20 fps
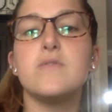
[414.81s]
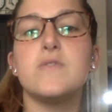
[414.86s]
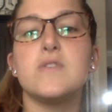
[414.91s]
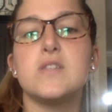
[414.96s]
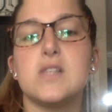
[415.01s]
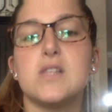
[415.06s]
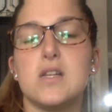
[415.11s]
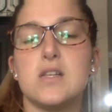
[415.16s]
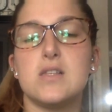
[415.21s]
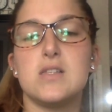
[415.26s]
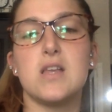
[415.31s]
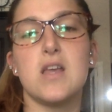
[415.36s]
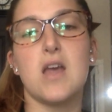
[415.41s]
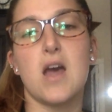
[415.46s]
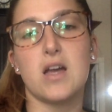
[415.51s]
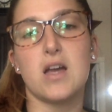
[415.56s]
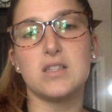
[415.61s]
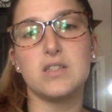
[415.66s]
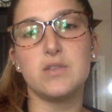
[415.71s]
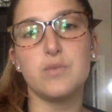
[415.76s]
facilitate
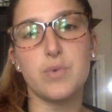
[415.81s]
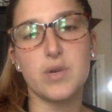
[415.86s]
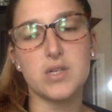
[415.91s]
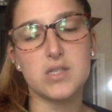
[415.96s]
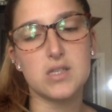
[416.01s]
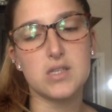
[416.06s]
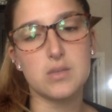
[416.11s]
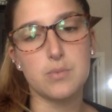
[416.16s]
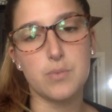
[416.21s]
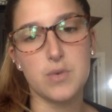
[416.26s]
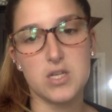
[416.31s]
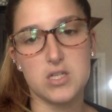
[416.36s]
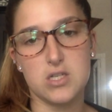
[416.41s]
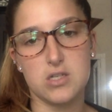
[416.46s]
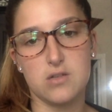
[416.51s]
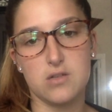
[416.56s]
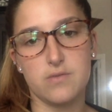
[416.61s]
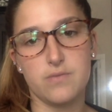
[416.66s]
active participation.